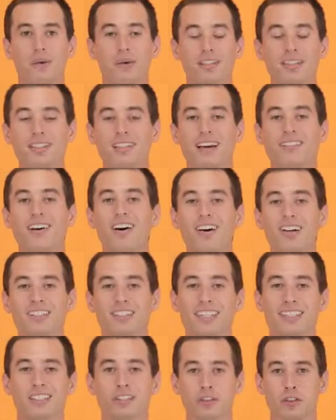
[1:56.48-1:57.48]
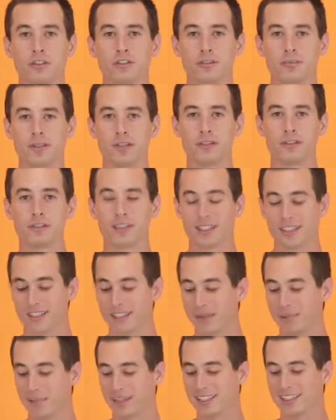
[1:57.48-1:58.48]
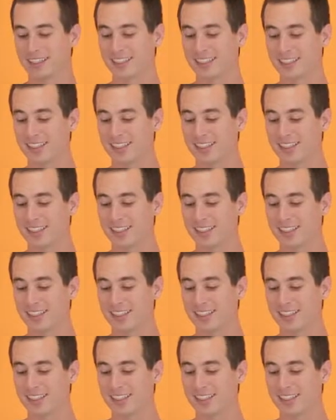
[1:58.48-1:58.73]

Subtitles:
Once you have all 6 screws removed, simply